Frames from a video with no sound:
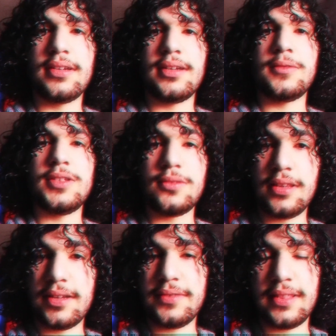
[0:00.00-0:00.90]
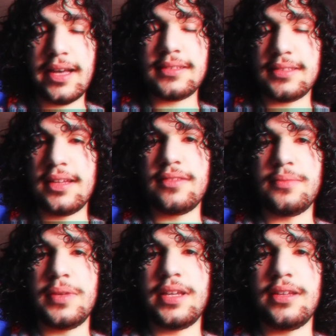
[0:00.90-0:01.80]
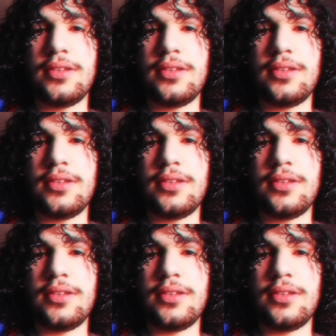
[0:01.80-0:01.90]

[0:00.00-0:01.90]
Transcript: And when you live in that state of being,